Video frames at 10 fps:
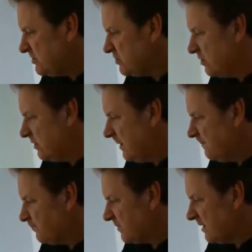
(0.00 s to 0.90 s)
let me
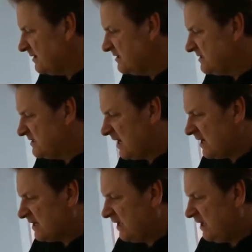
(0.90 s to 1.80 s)
show you
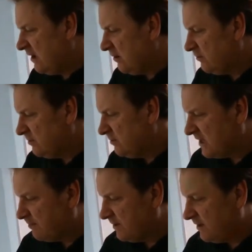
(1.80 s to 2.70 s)
exactly
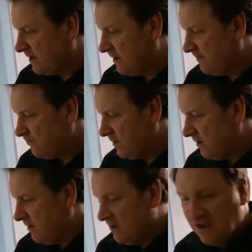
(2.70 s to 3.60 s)
what's happening
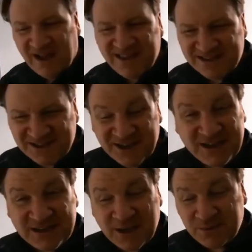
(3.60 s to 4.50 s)
here. And
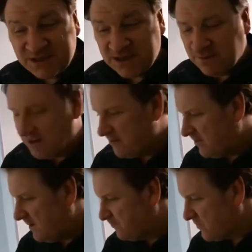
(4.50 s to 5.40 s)
that's a nice cup of
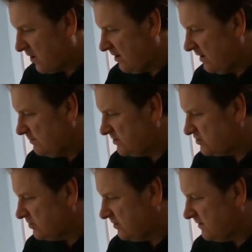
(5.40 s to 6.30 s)
tea, by the way. All
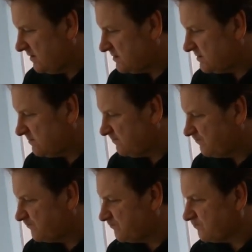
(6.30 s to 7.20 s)
right, let me just show you
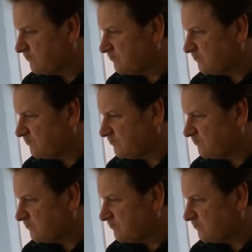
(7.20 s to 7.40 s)
this.